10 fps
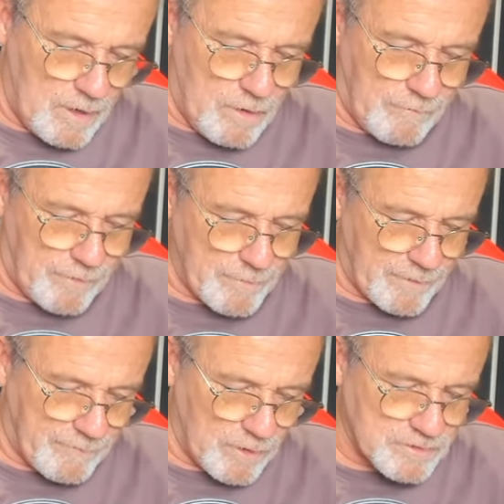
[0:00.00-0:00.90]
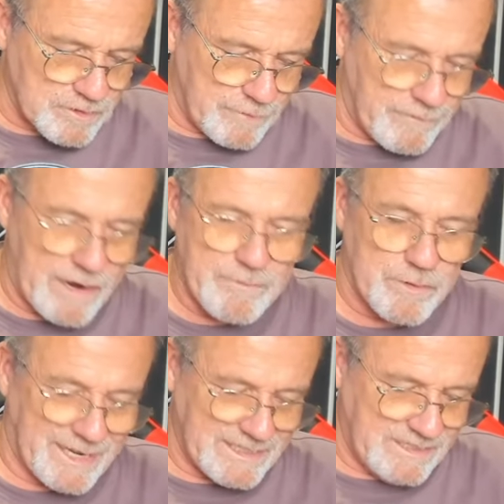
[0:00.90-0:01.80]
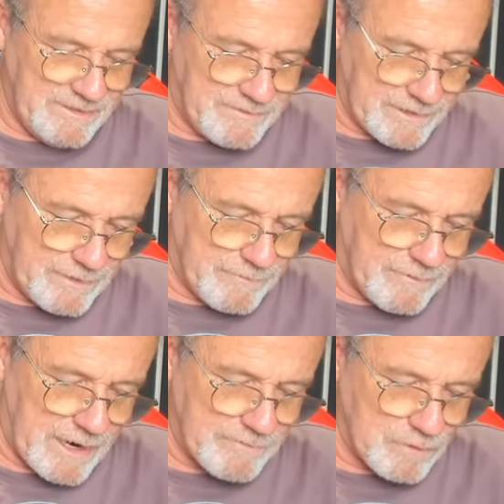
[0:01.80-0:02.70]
1st of November 1955